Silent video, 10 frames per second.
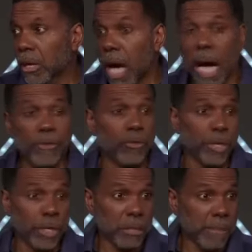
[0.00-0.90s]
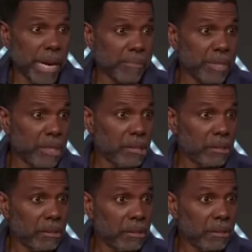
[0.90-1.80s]
I dreamed about
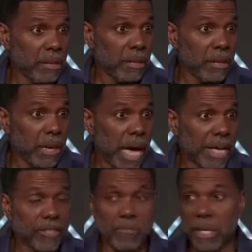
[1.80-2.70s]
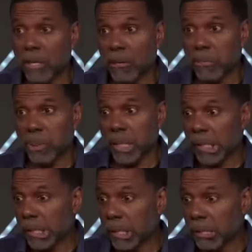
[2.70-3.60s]
peace. I smelled
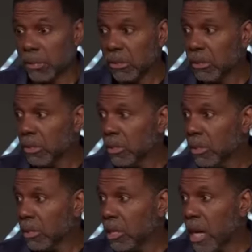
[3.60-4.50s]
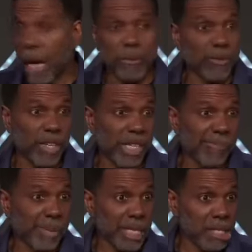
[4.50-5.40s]
peace. I was
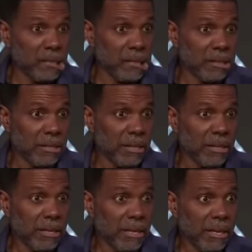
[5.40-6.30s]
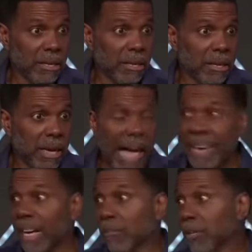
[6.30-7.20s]
feeling peace.
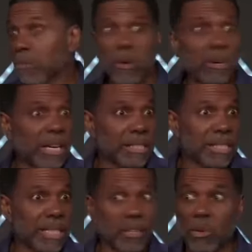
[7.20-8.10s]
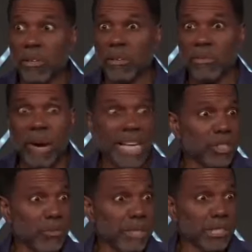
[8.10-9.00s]
I got up this morning and I said, Lord, why
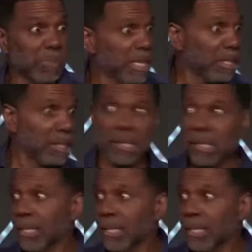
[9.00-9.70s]
so much peace?